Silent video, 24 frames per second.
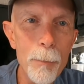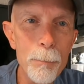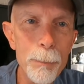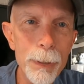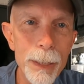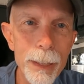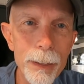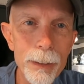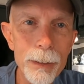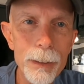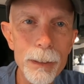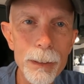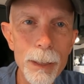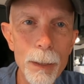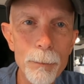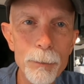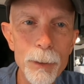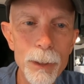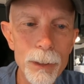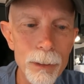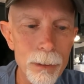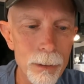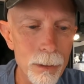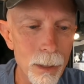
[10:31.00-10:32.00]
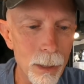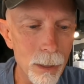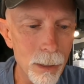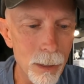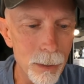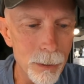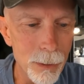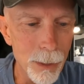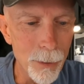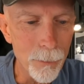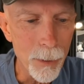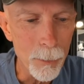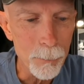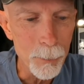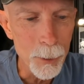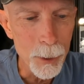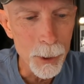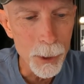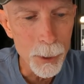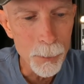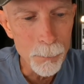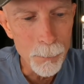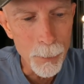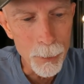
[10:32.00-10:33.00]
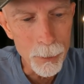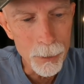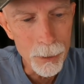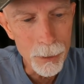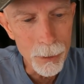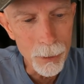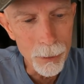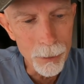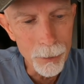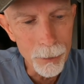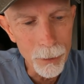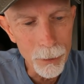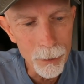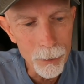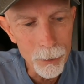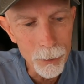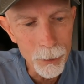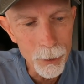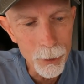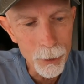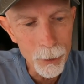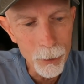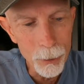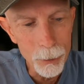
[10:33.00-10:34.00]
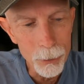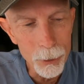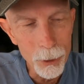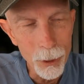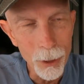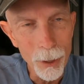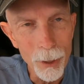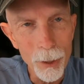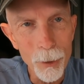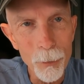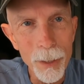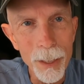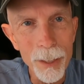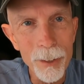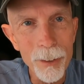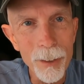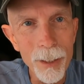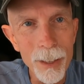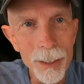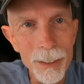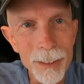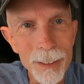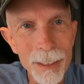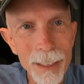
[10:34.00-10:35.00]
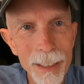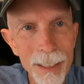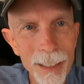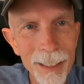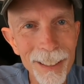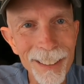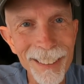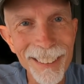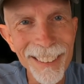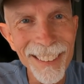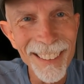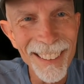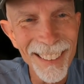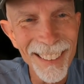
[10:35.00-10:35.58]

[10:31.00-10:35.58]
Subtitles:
appears as if I'm just supposed to do a little scooch all the way across the end